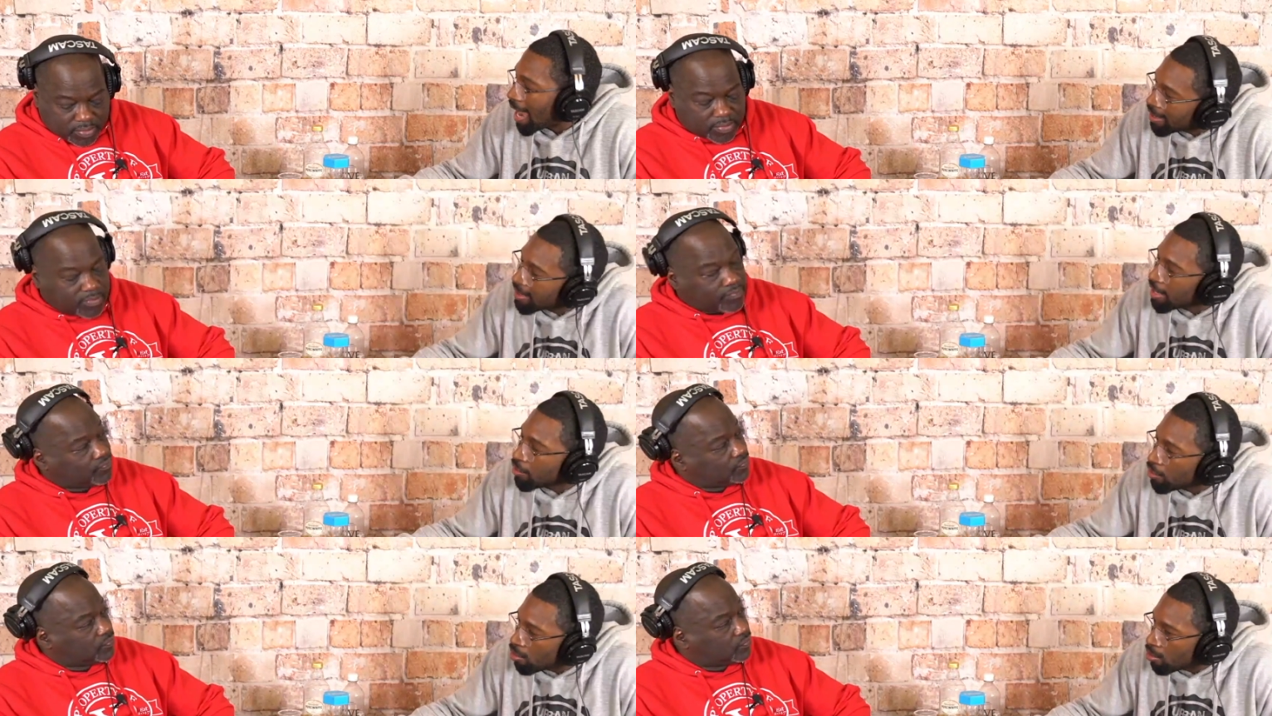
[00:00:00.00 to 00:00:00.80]
Speaker 1: they
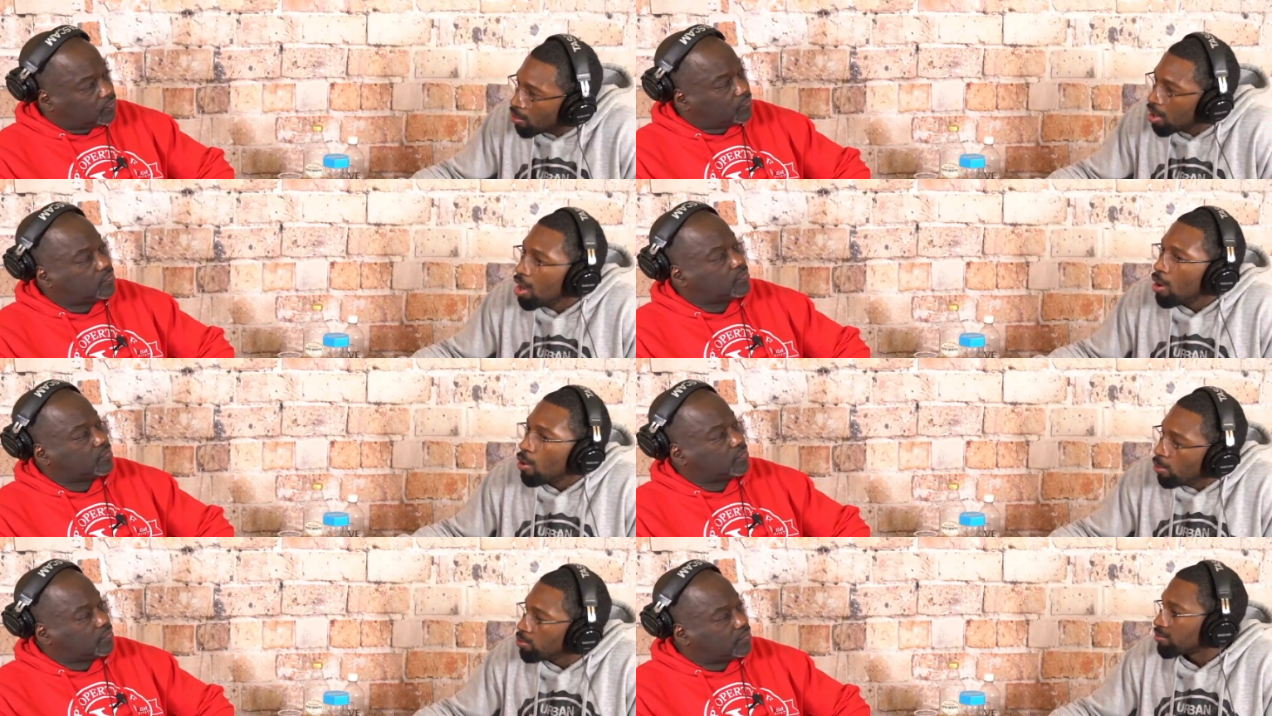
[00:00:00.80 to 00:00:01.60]
know who
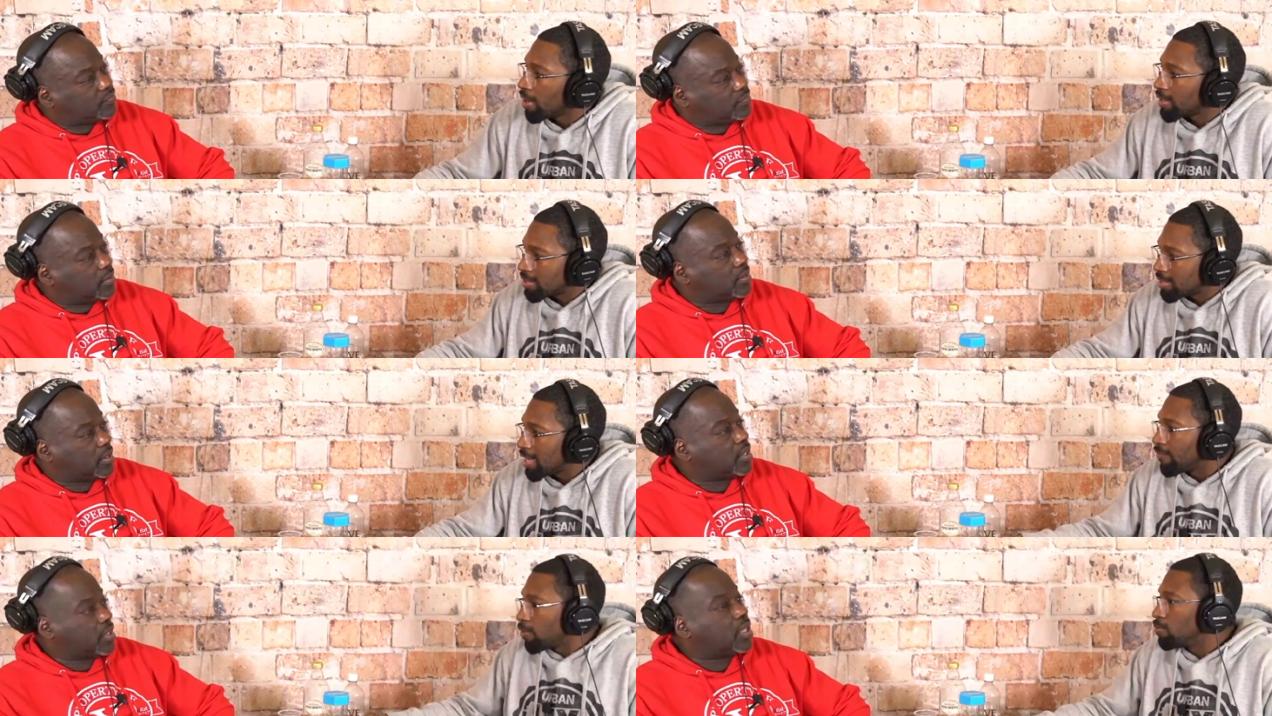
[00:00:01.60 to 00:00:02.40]
was right to save
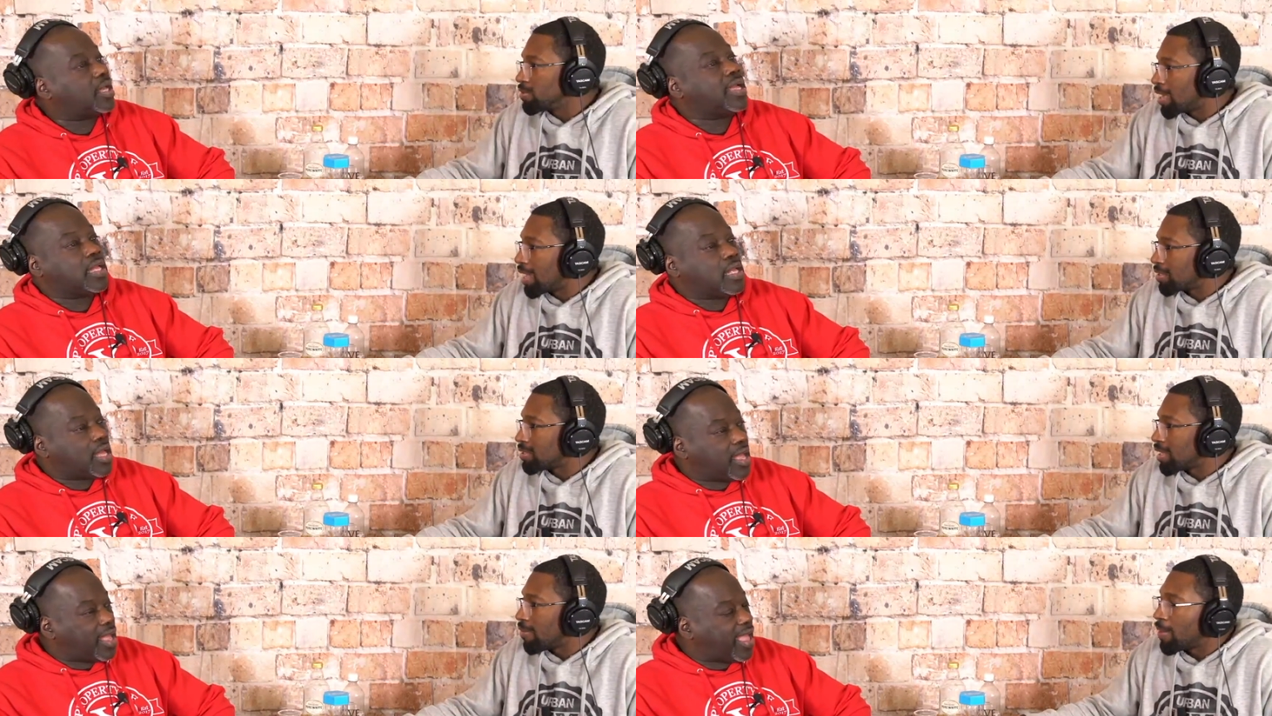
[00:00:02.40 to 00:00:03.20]
and who's not to
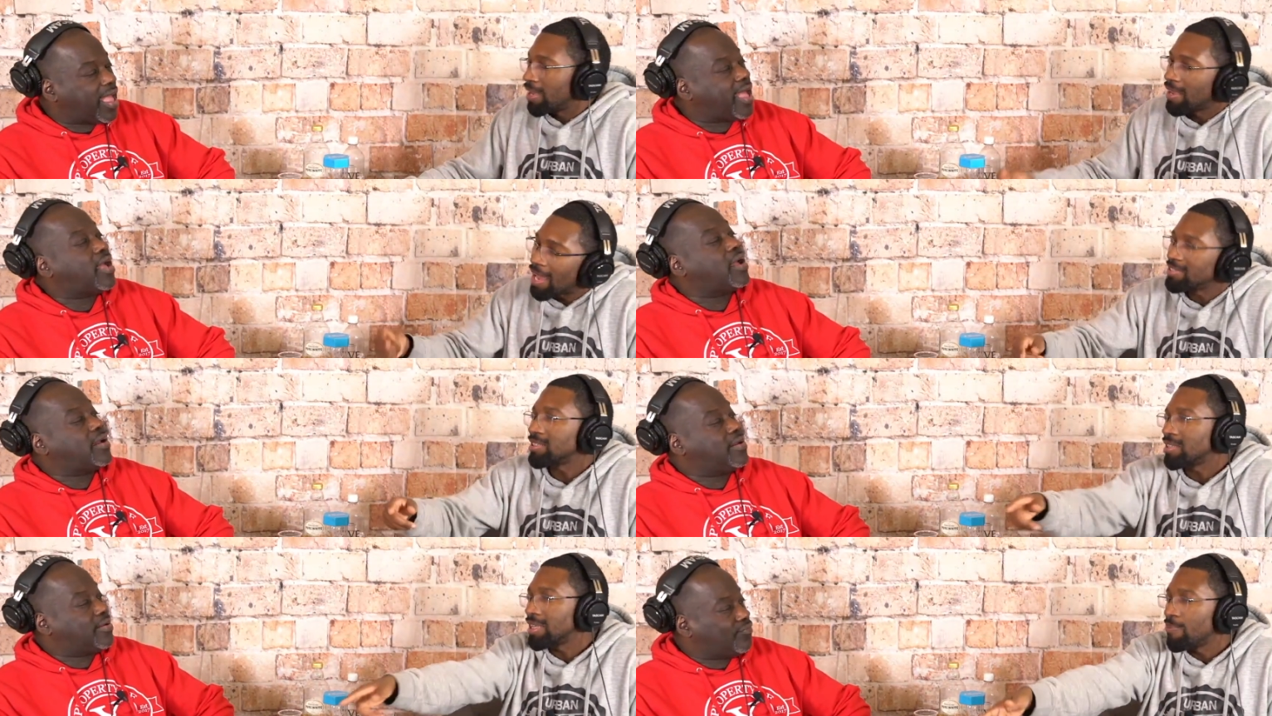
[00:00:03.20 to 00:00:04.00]
save?" But
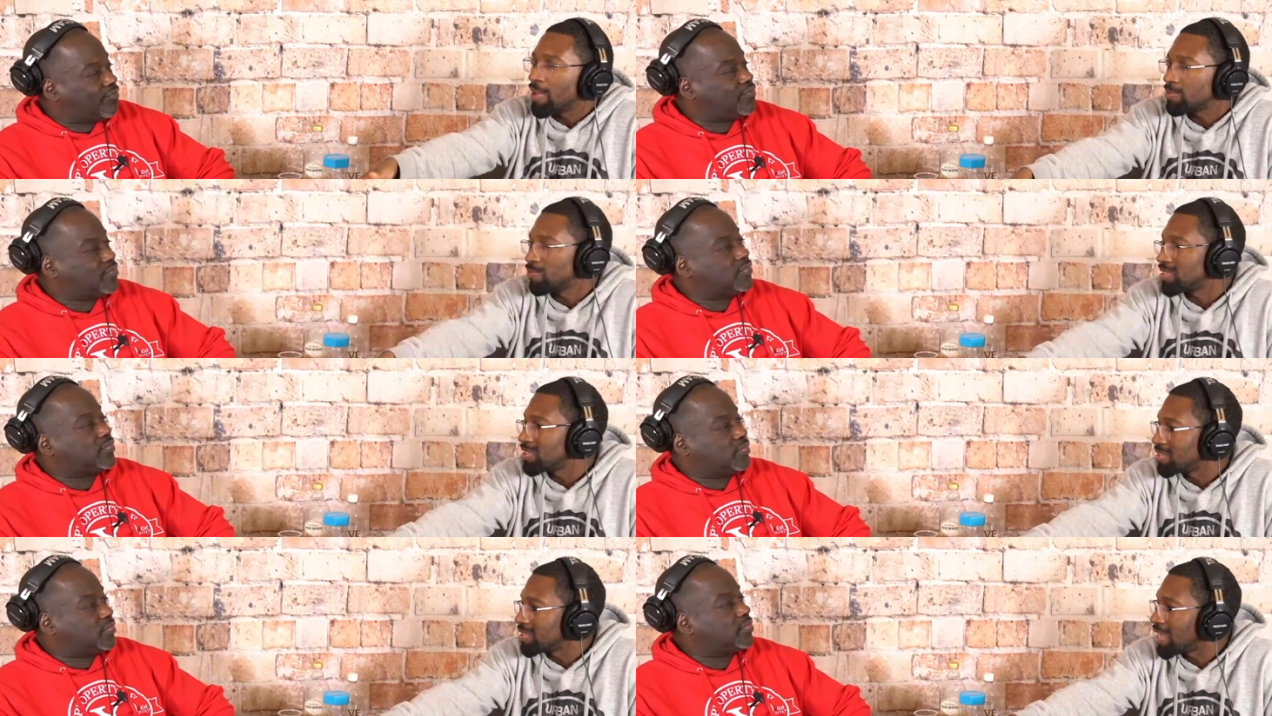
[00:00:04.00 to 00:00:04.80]
logically, it makes more sense
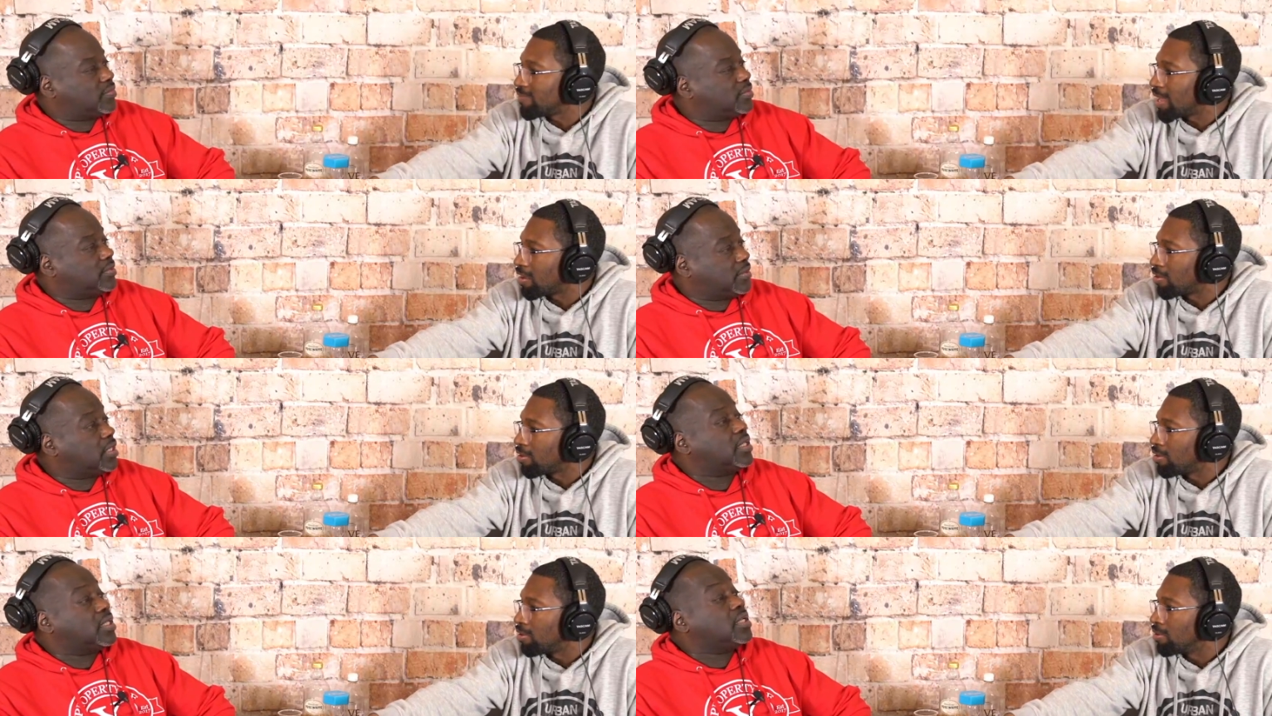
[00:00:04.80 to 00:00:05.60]
to save that
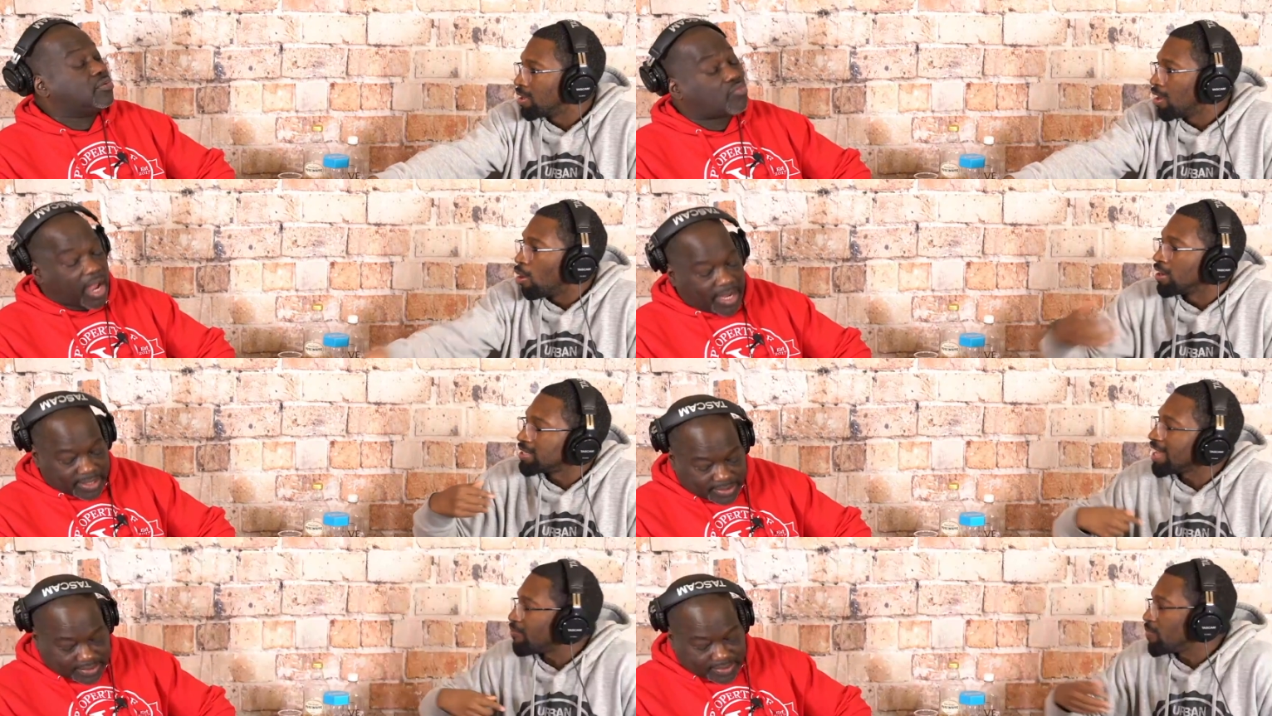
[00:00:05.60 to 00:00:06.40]
girl right. or to
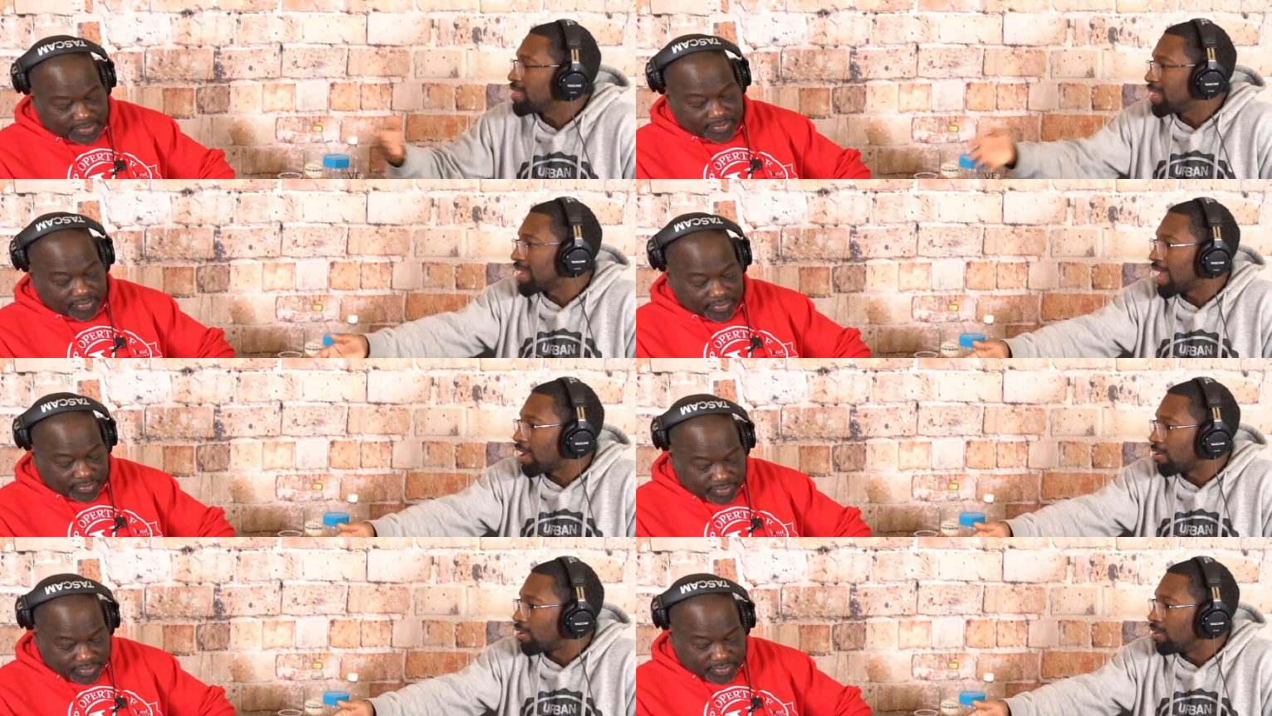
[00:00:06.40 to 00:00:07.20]
save me than that
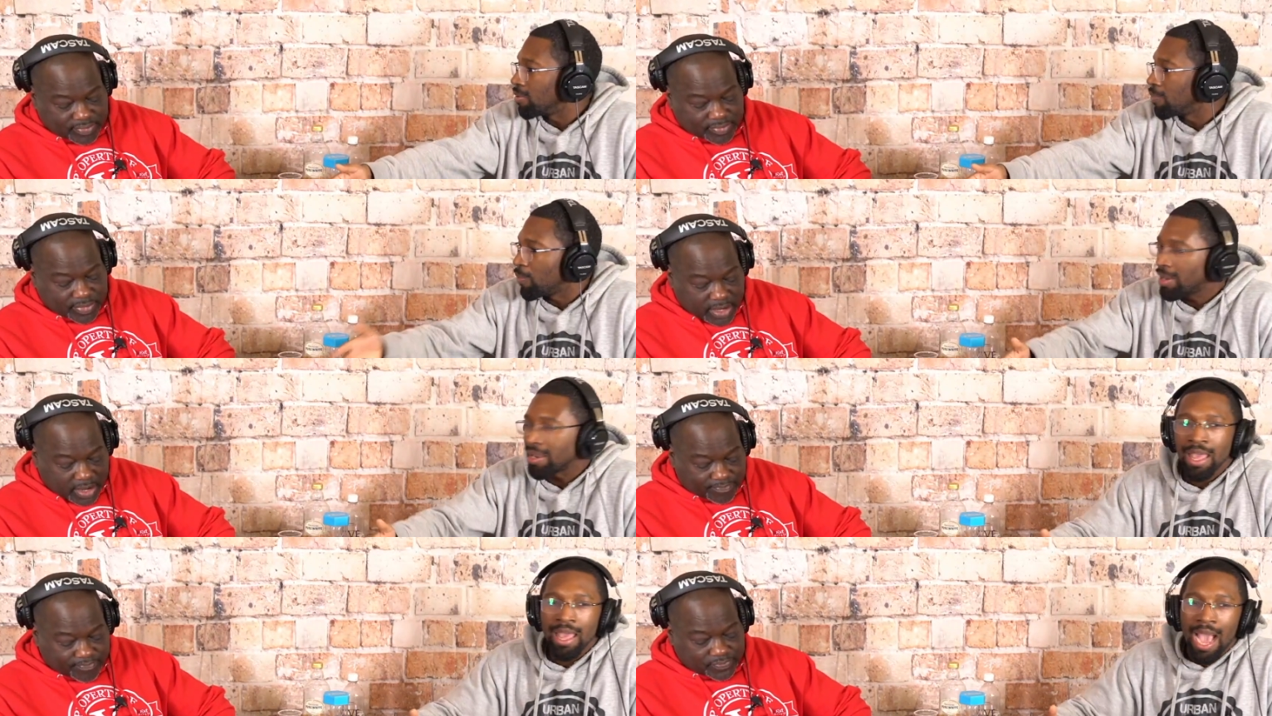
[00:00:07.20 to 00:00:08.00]
girl. But yep.